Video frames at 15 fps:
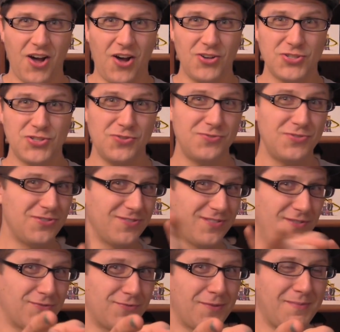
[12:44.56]
Also, your
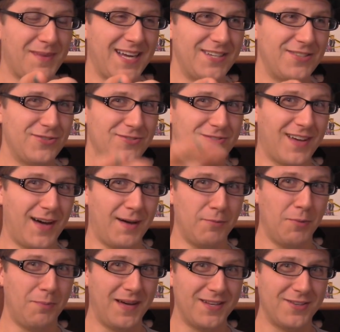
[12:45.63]
little reminder, the
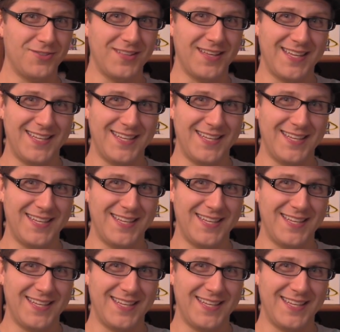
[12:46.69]
Humble Bundle,